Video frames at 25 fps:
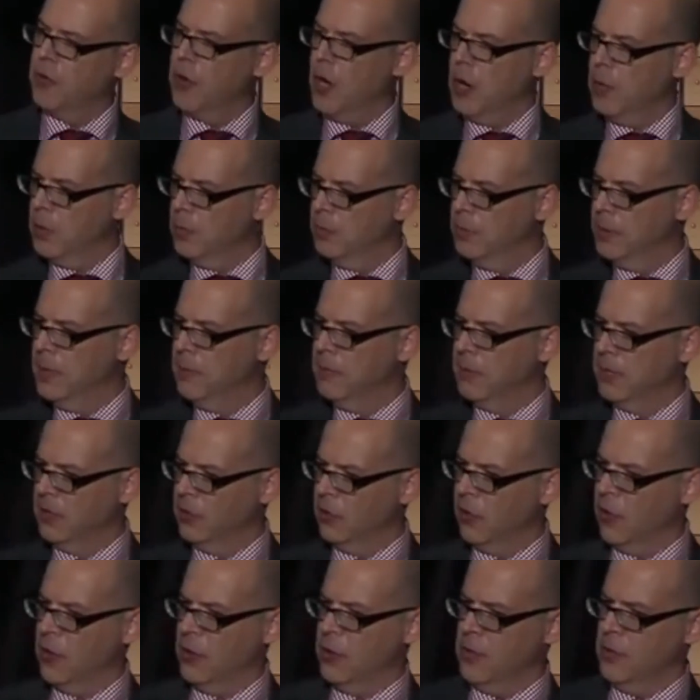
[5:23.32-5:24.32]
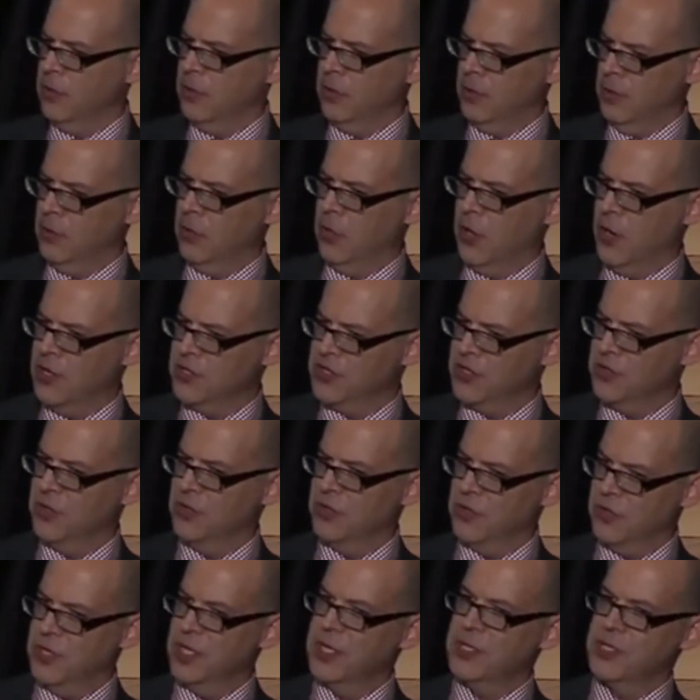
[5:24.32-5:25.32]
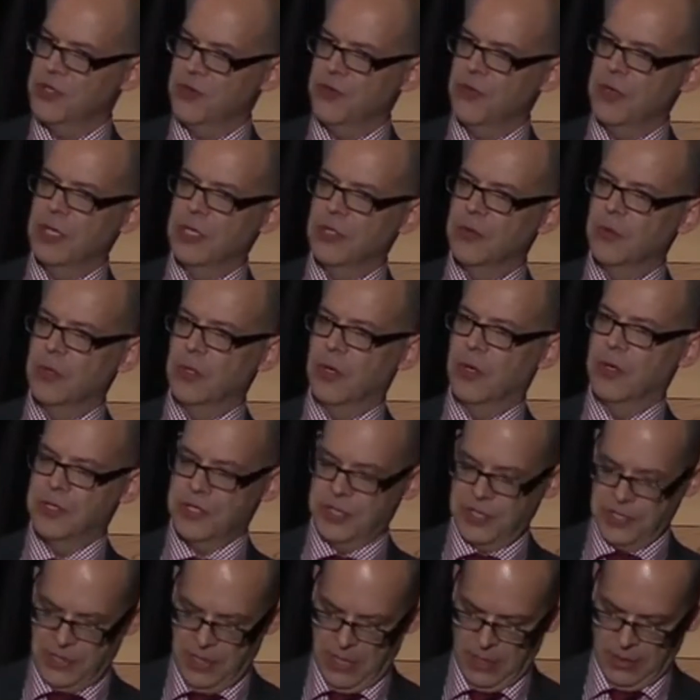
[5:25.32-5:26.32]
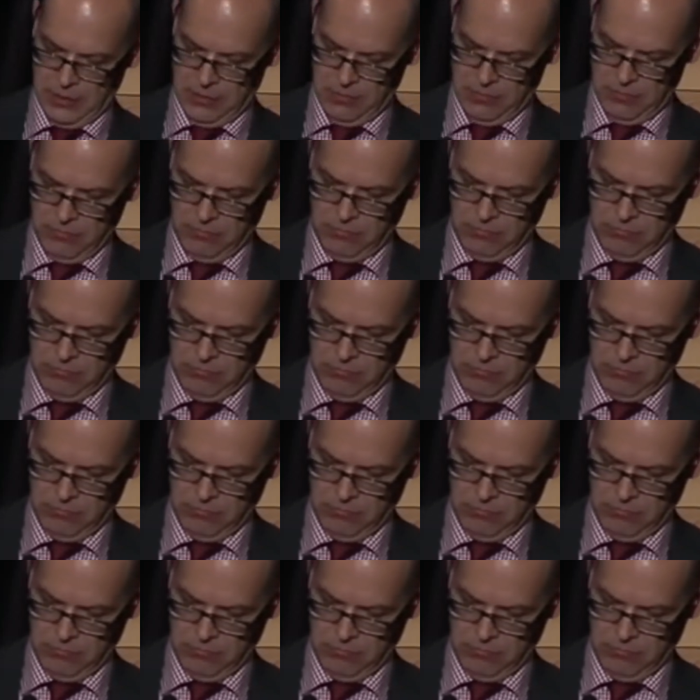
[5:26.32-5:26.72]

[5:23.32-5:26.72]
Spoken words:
probably been lost to history to a large extent.